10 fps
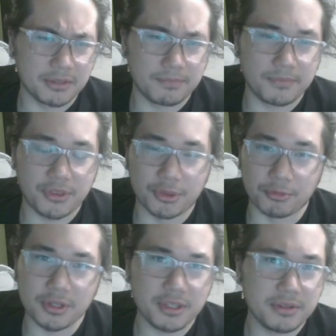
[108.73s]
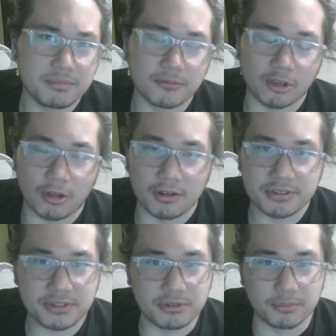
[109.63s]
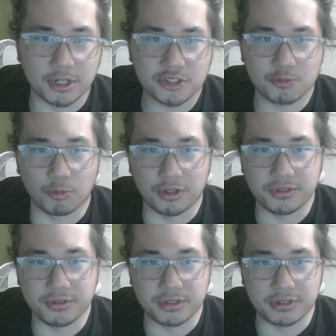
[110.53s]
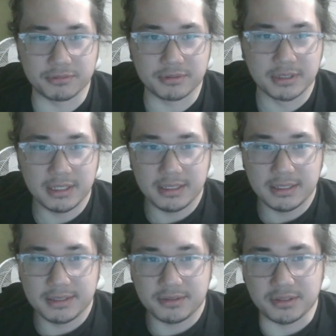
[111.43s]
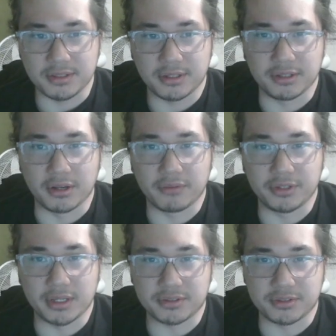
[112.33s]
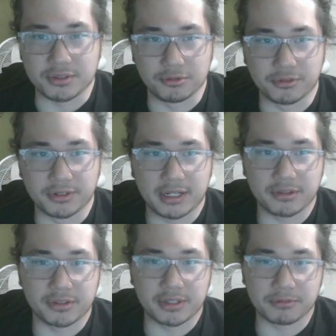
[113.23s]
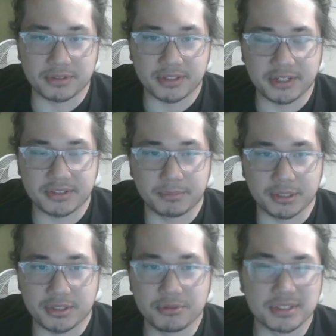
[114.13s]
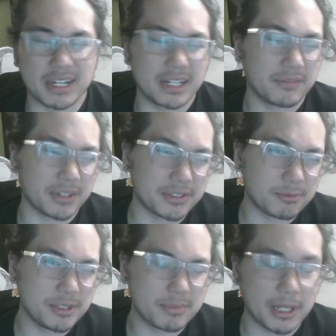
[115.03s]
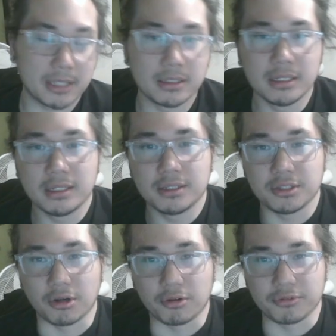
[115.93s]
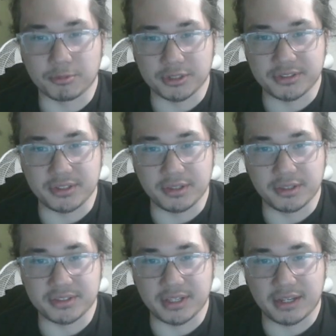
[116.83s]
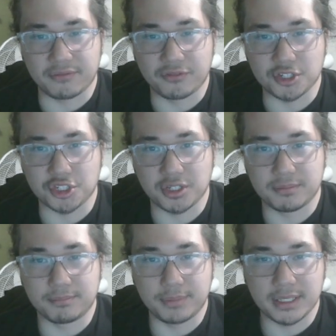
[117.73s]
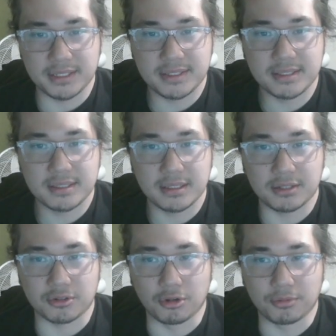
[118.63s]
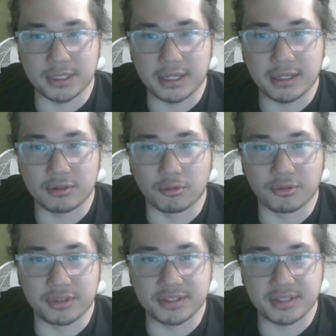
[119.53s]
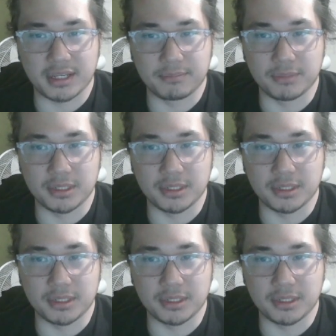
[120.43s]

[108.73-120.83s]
3 Clogs too much. 1 you don't see it enough and you have to tutor it out of the deck with Sykes, but 2 is kind of like a sweet spot. You always want to see this and Fish in bids in your opening hand, or this and Mini